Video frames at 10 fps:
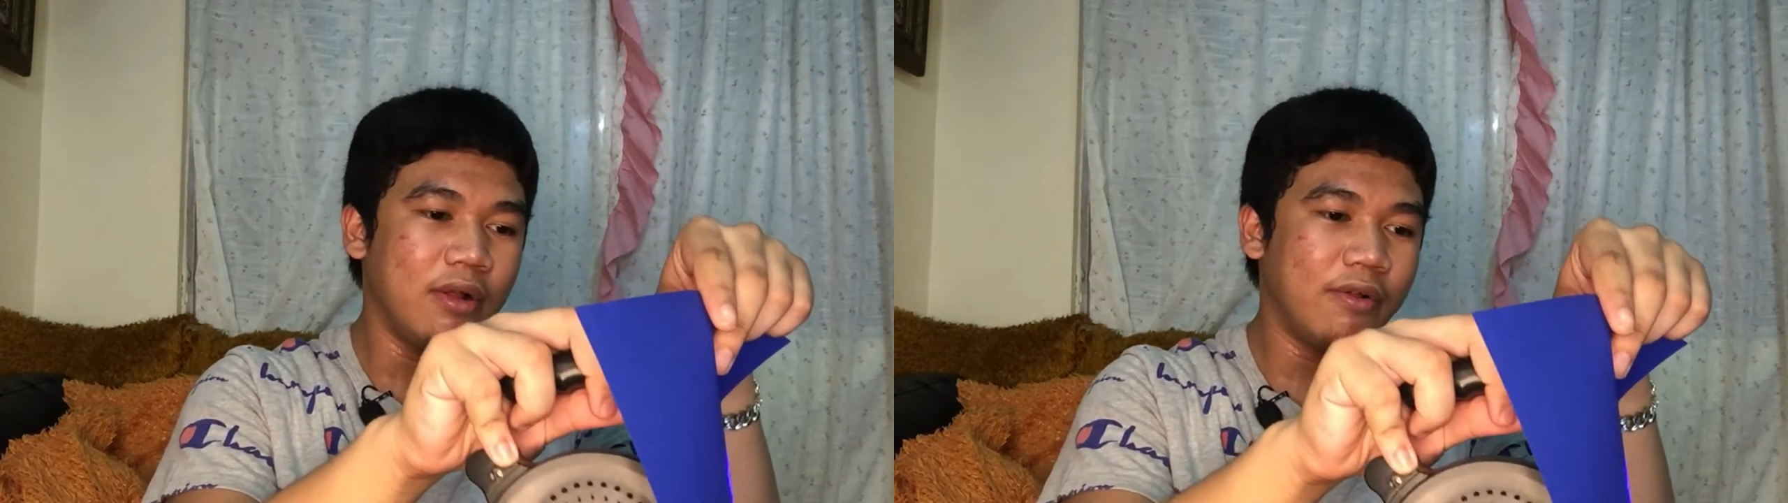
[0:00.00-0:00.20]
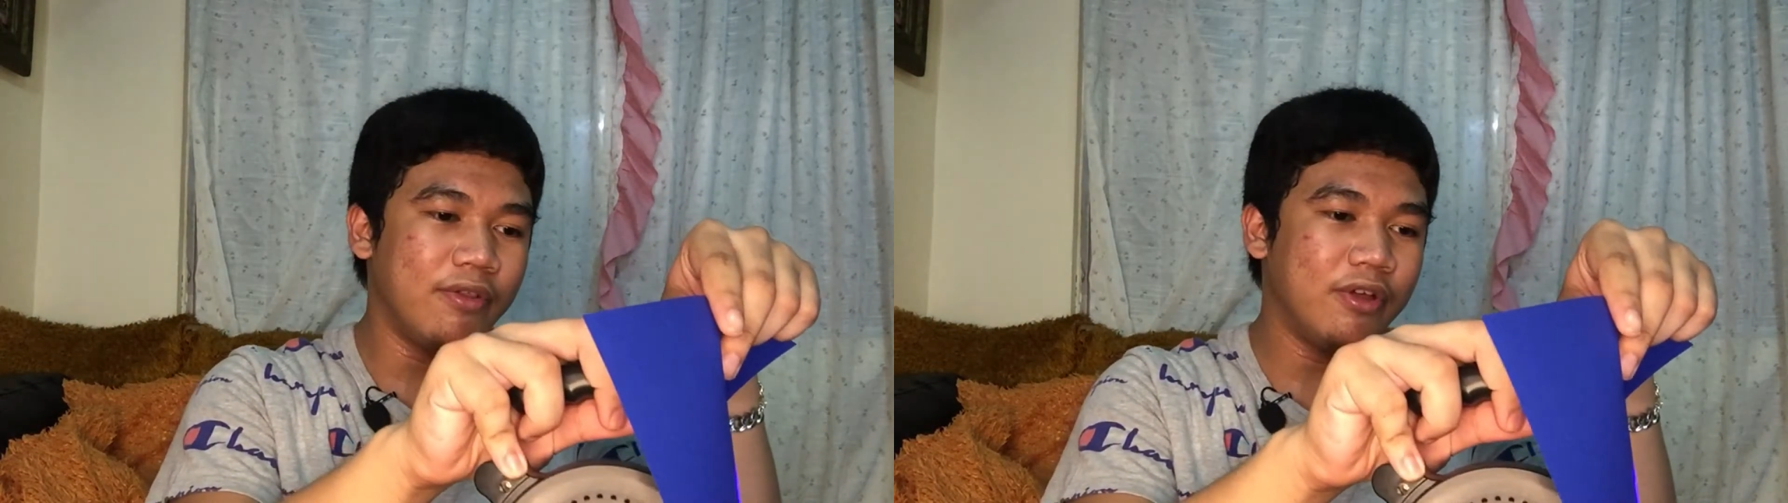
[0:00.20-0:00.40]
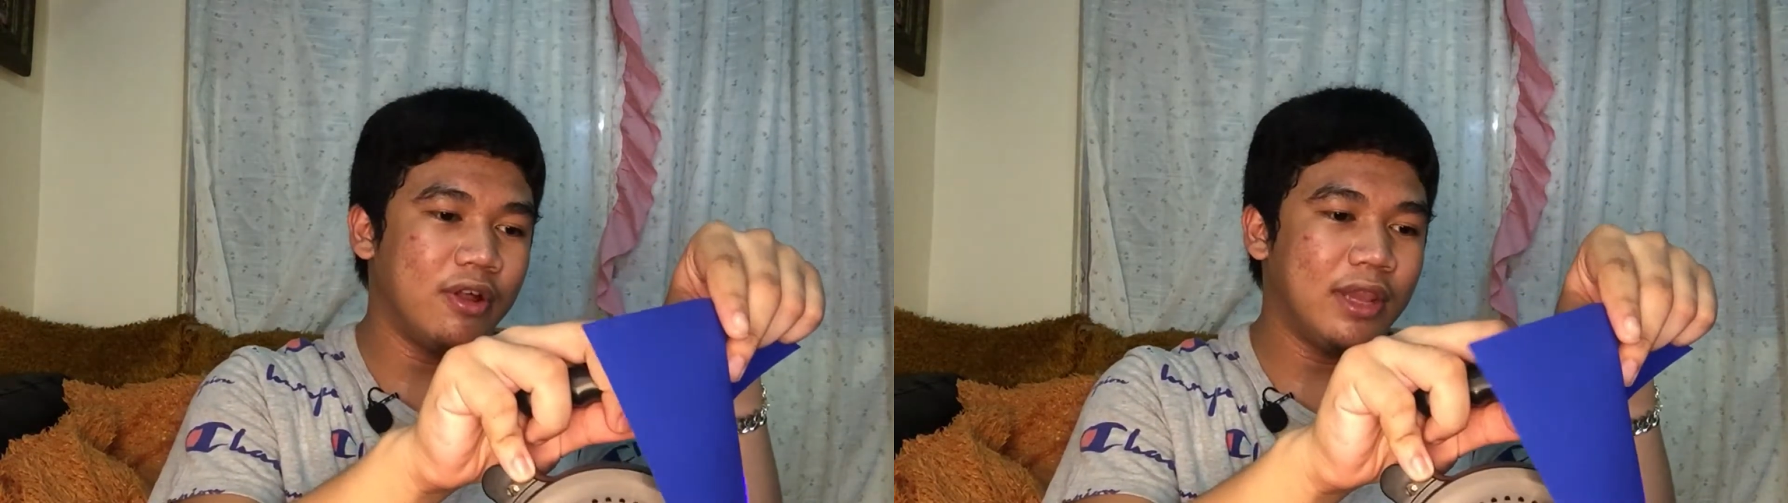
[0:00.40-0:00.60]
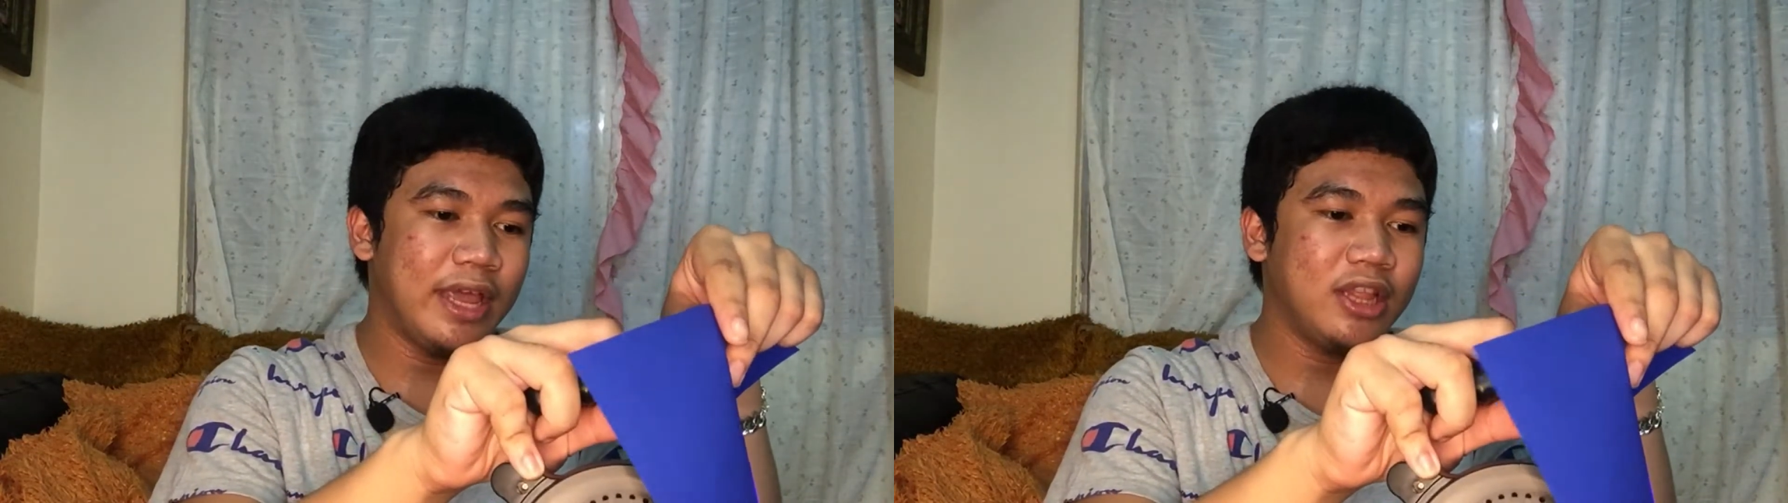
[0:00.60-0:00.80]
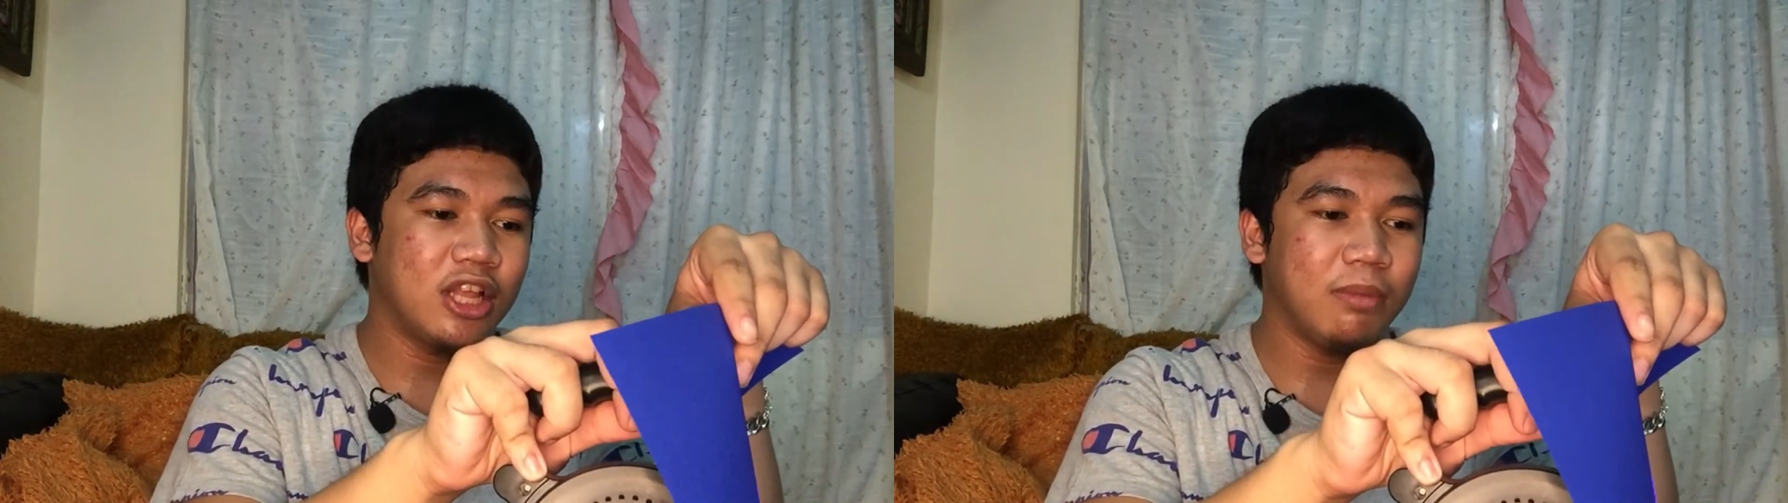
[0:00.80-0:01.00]
the
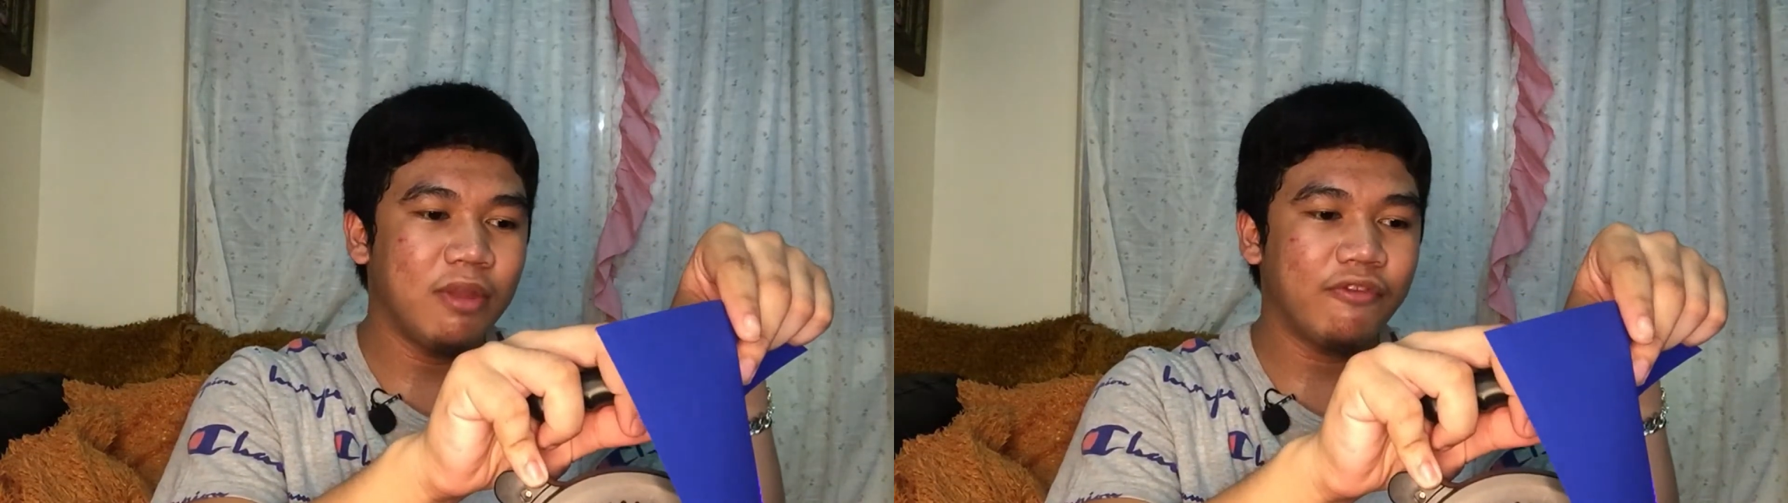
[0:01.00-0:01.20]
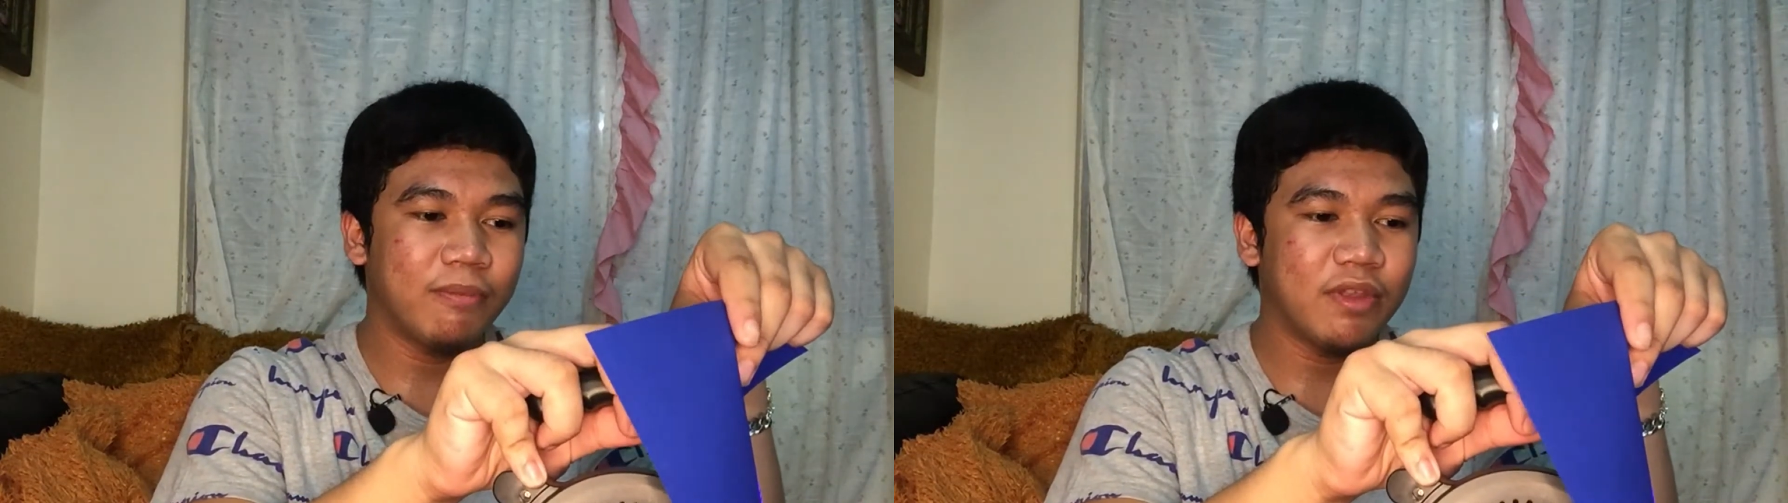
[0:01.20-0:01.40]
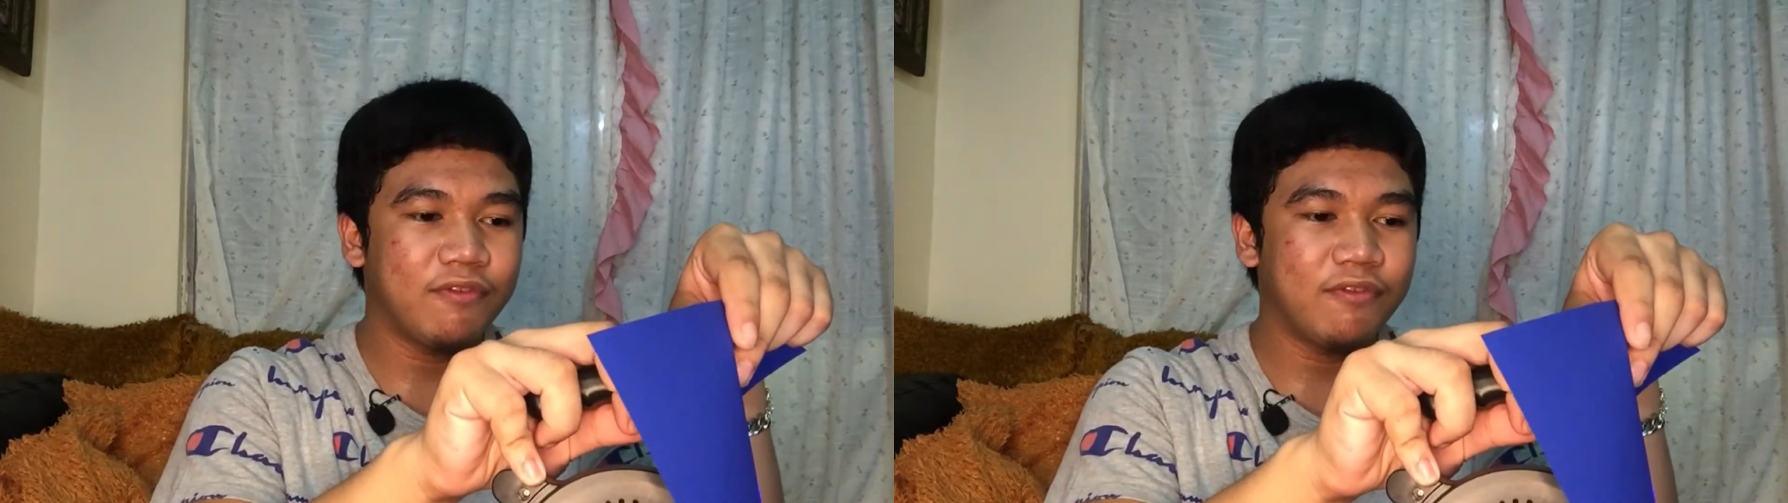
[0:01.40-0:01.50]
light coming from the